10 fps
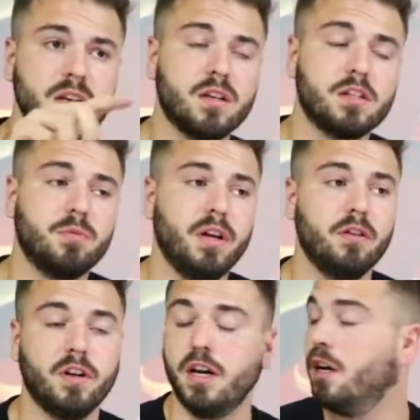display
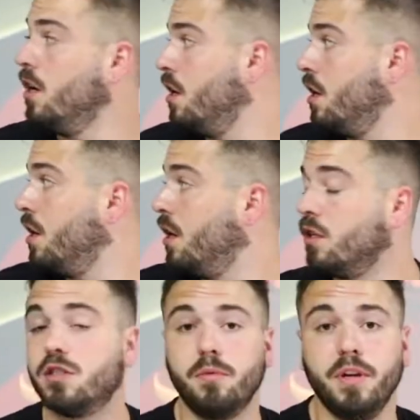over there,
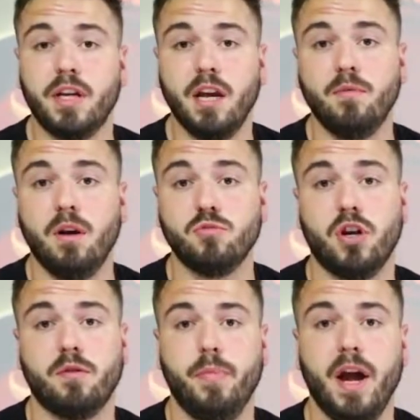somebody came up,
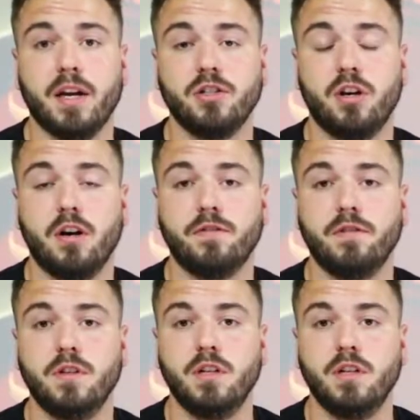dropped a package off,